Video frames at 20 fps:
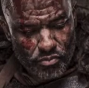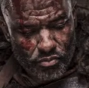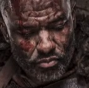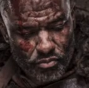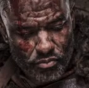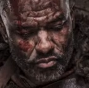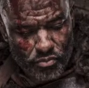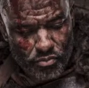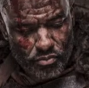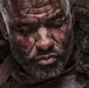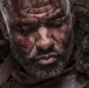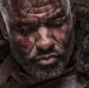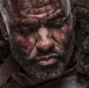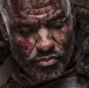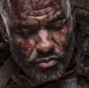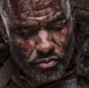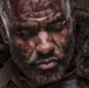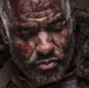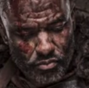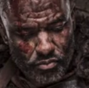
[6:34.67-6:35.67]

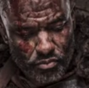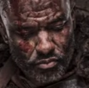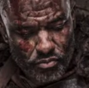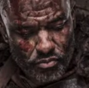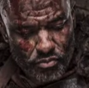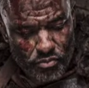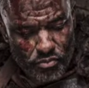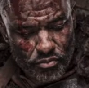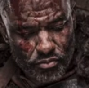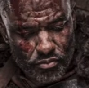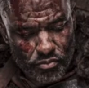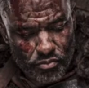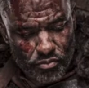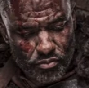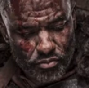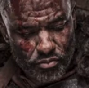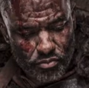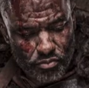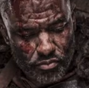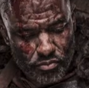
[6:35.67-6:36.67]

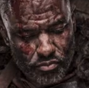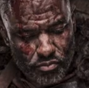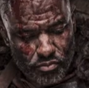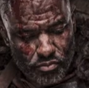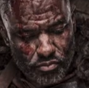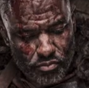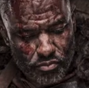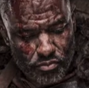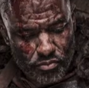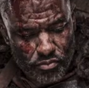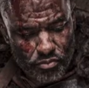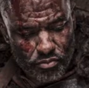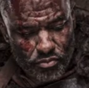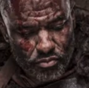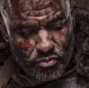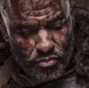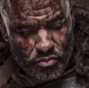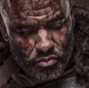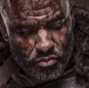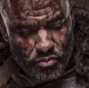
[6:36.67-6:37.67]

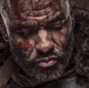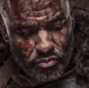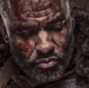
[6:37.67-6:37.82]
Nothing is said.